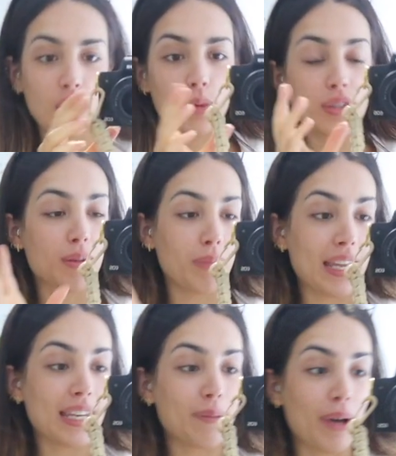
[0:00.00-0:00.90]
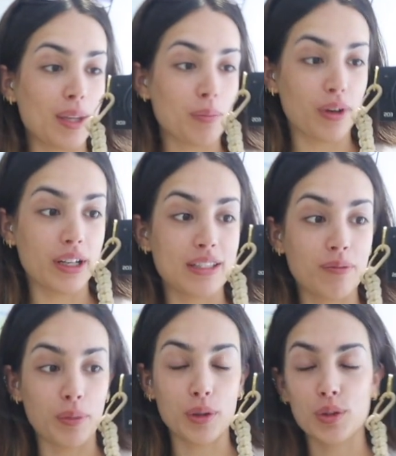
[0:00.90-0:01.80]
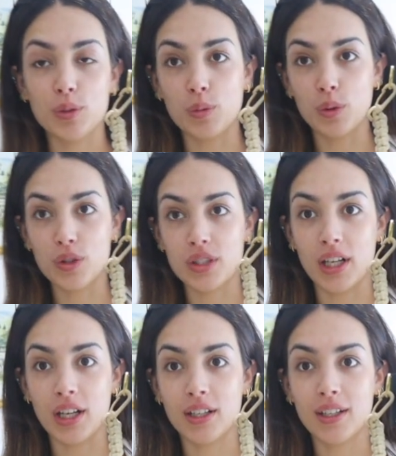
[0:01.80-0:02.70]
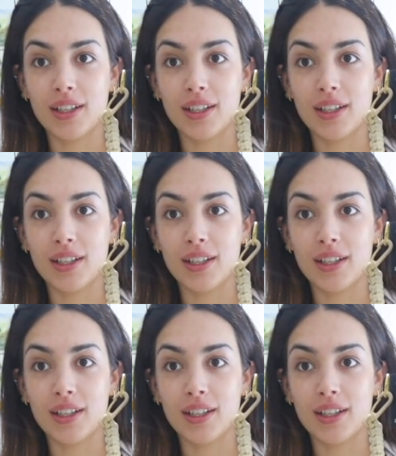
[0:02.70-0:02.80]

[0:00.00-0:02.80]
was complaining about the price of bottled water